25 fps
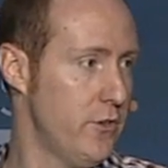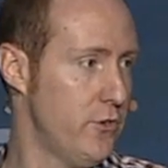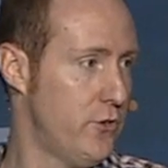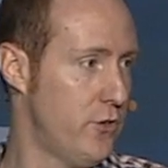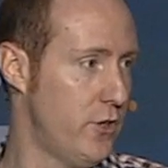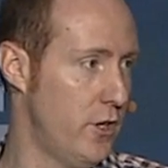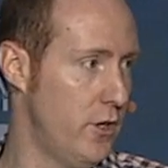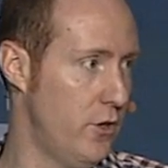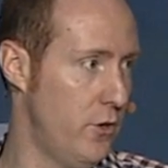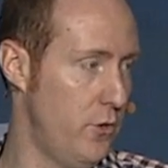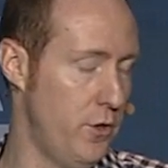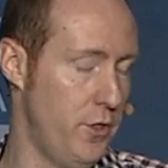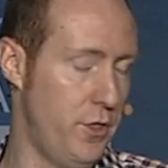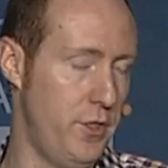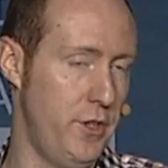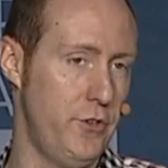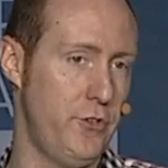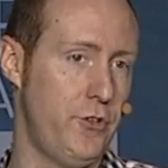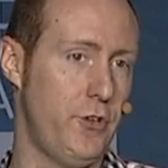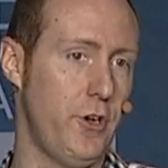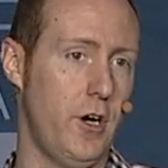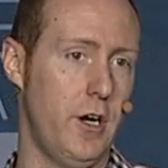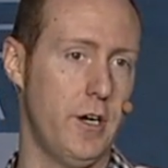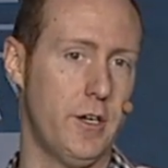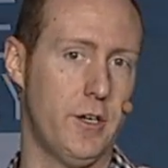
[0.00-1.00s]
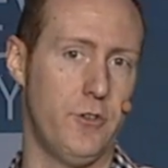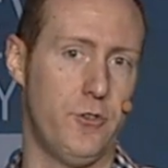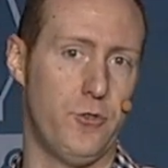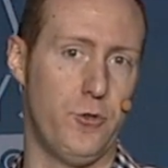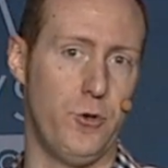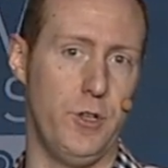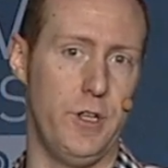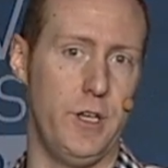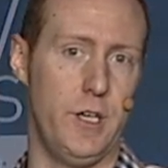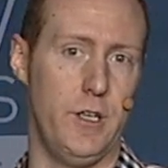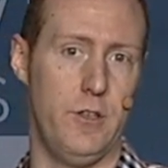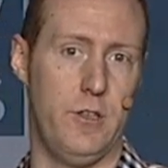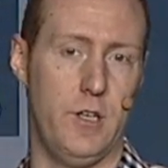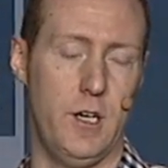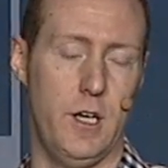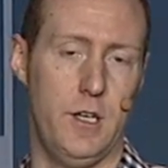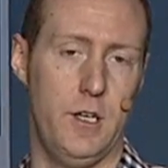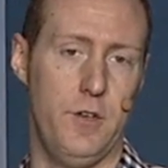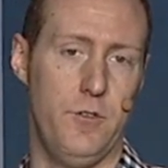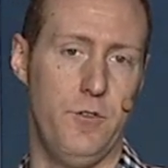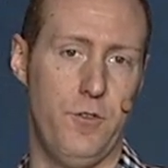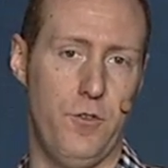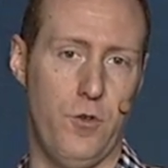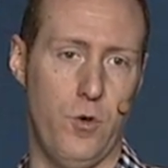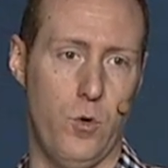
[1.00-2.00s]
So this talk is really
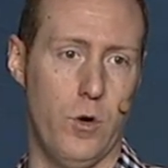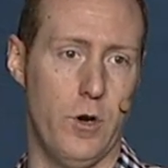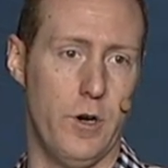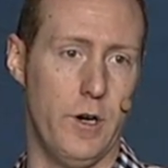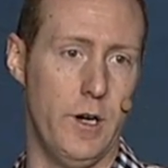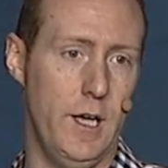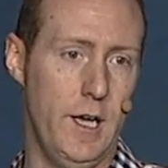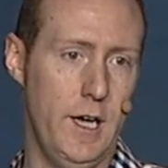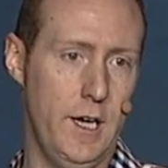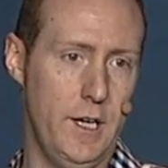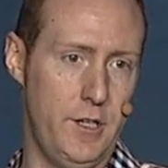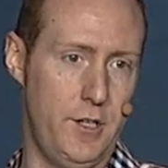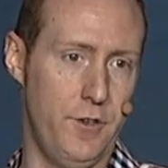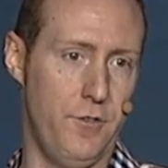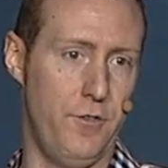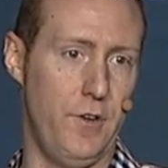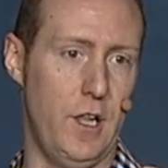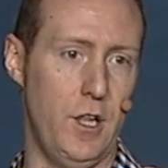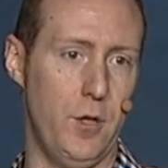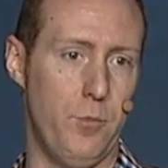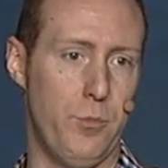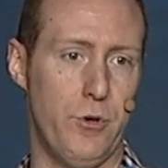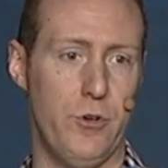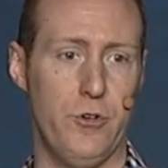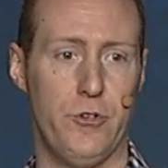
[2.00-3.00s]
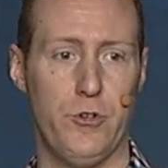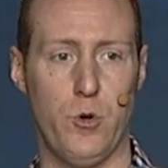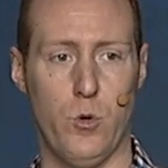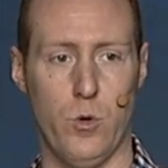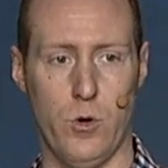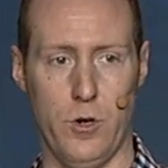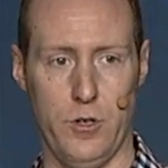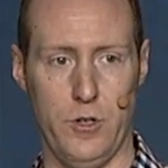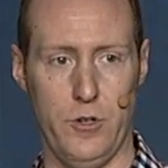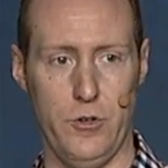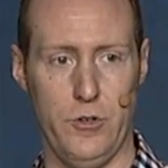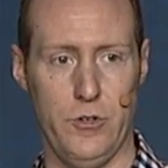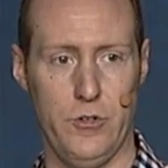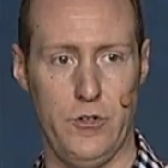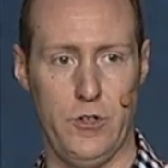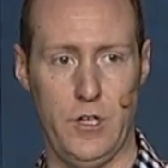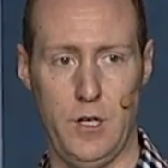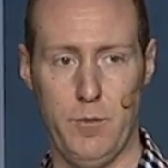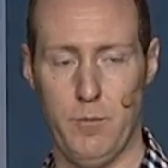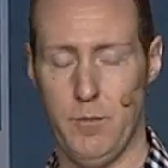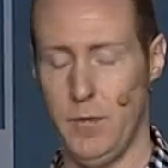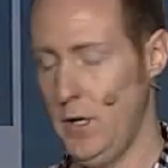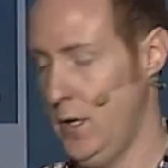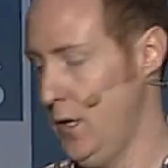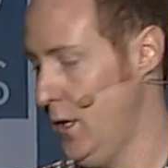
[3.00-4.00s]
intended for developers who are new to
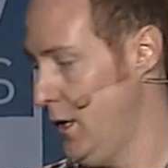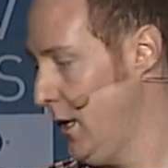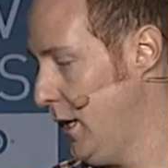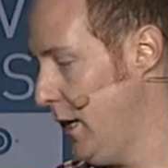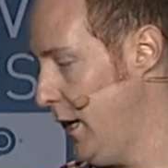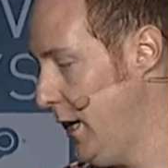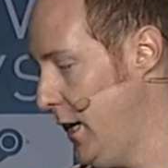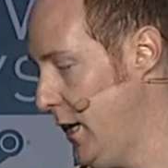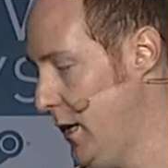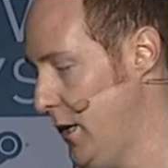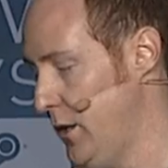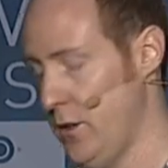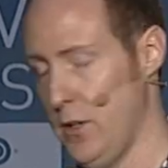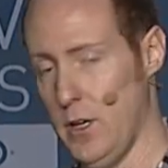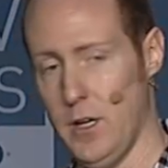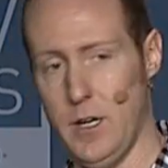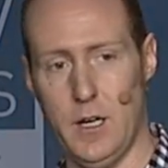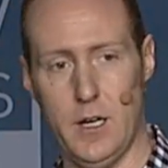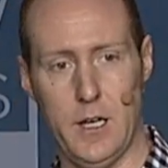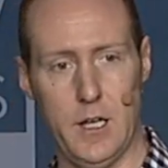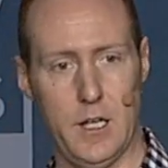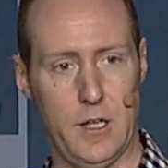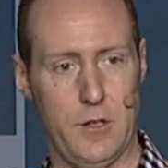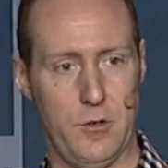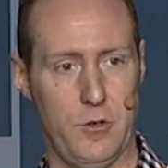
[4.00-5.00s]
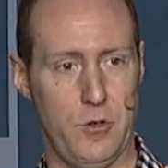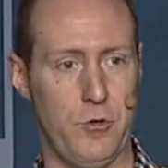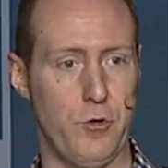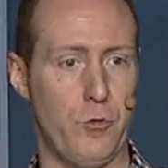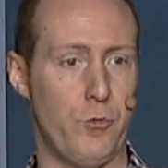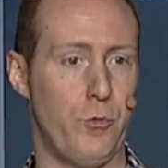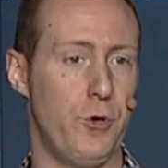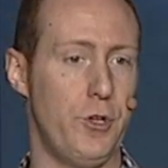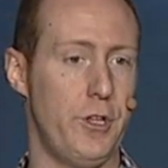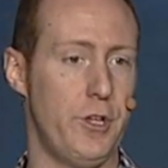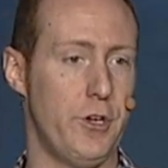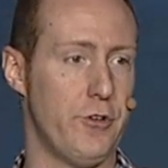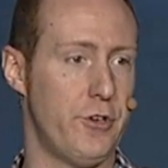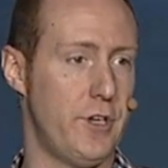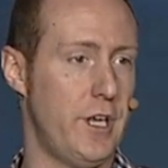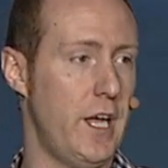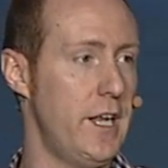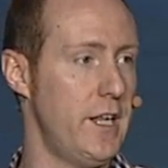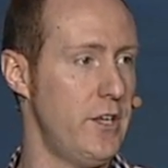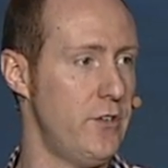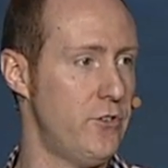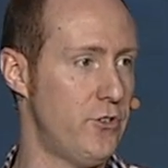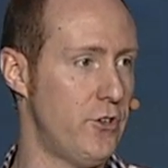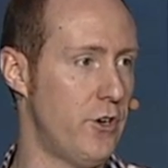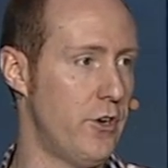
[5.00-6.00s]
Steam and really are
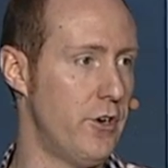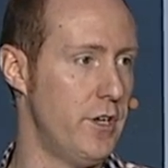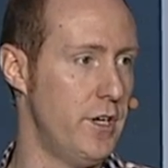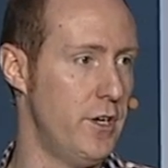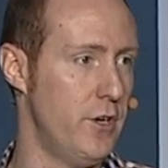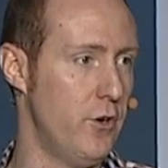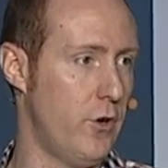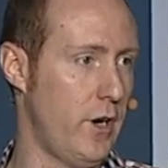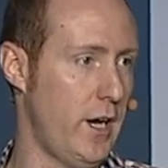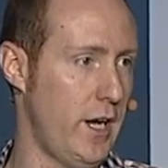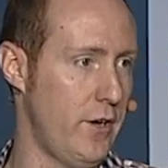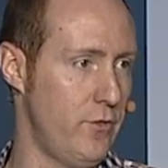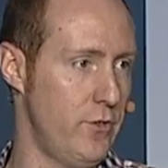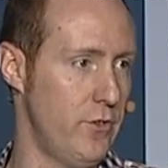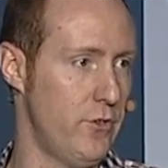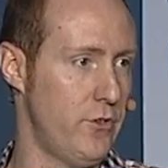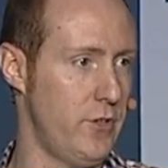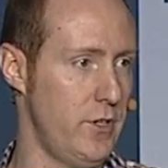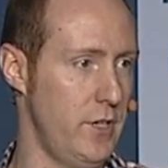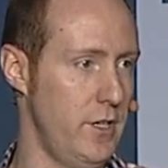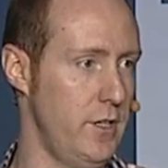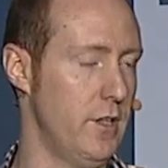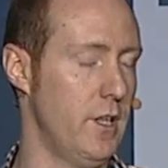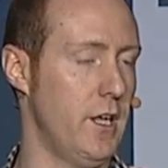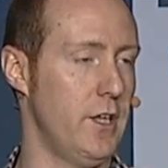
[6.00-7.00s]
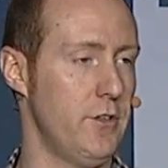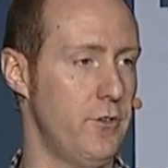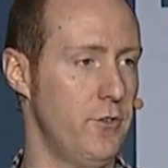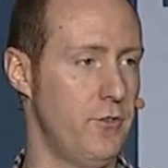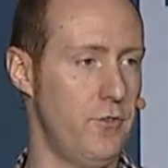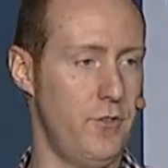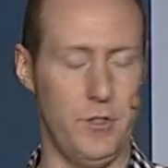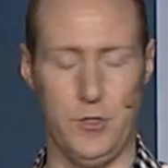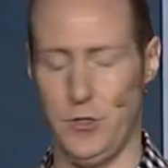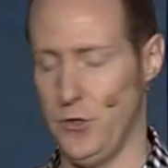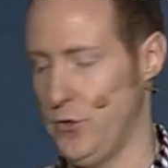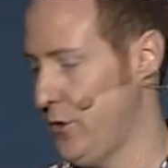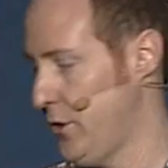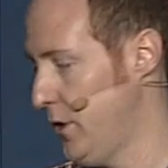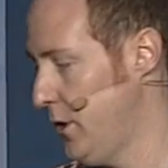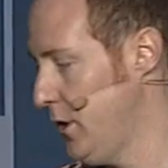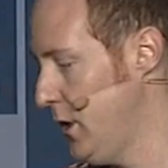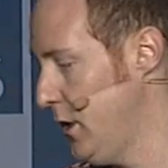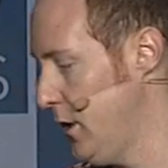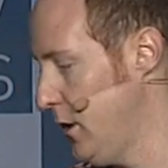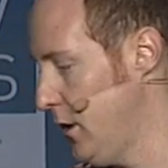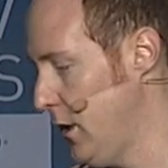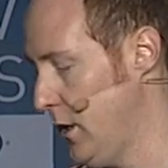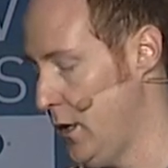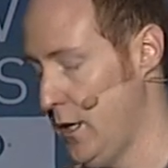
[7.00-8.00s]
getting started or haven't seen lots of features
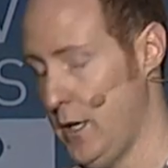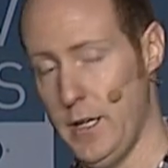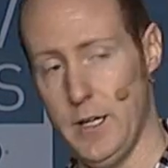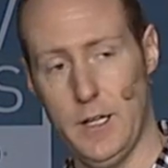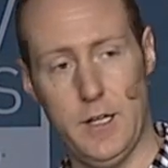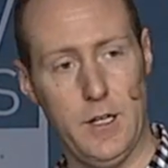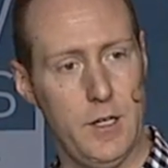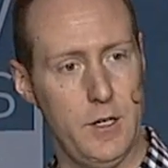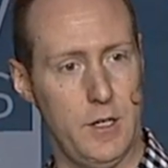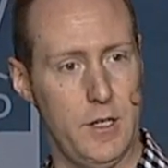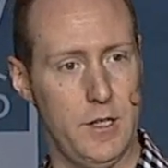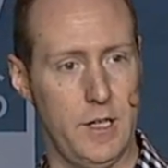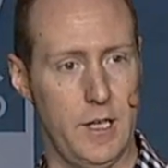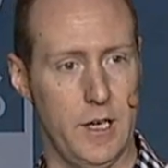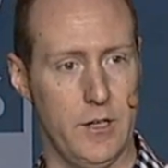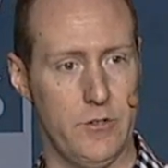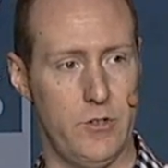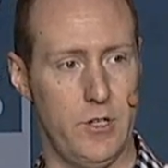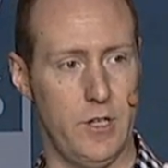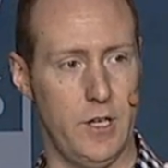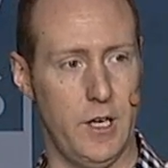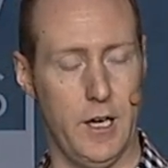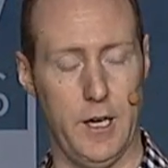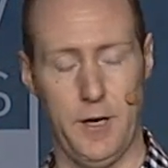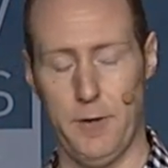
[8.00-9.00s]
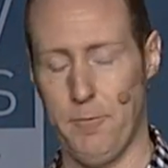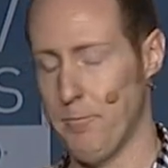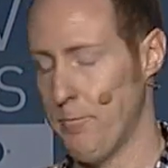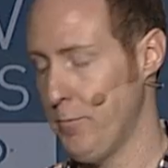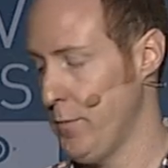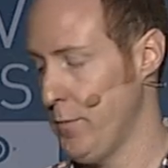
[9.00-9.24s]
in the SDK.